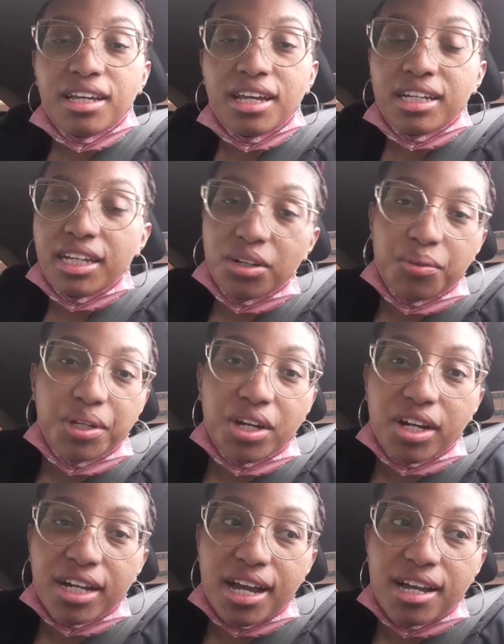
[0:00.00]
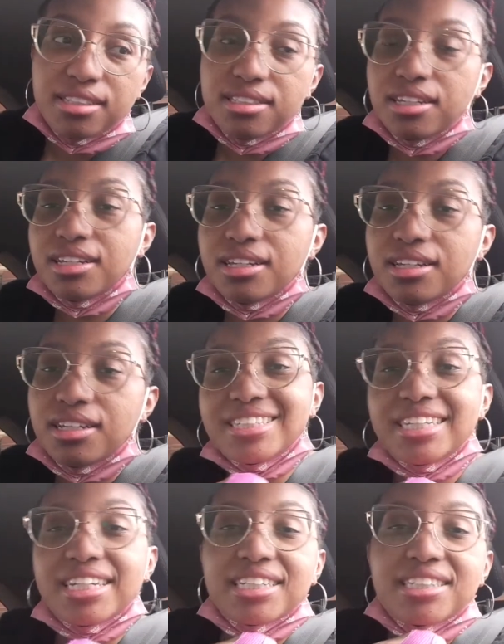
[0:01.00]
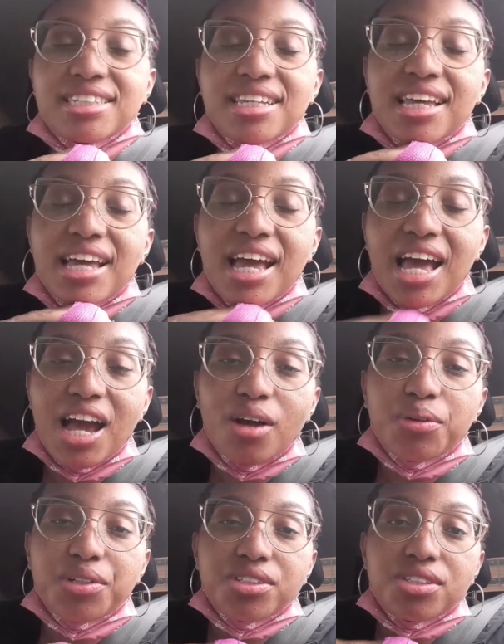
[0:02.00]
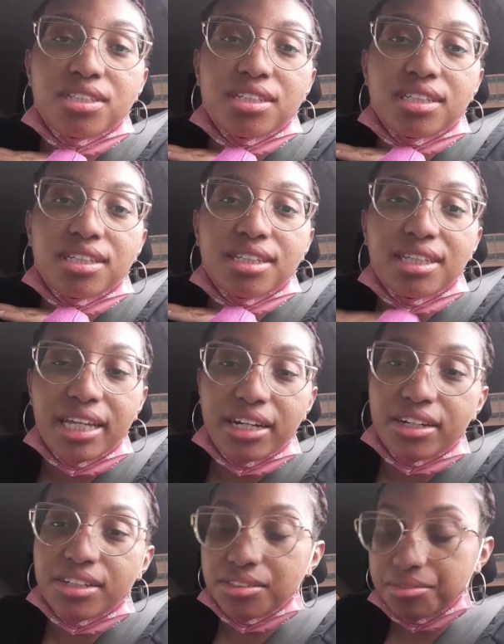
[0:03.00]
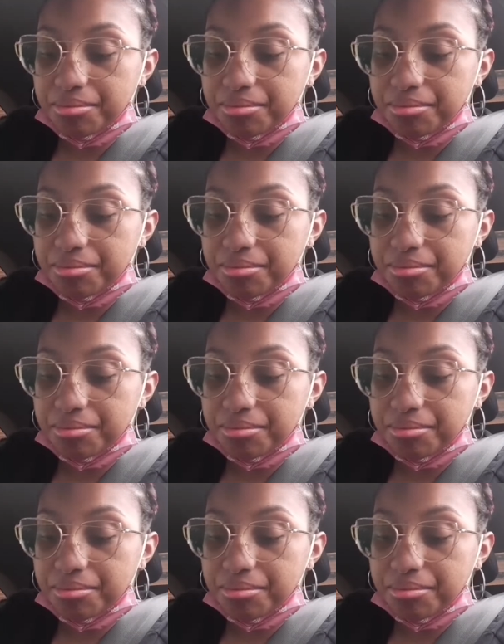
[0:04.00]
And here we are, guys, six hours later.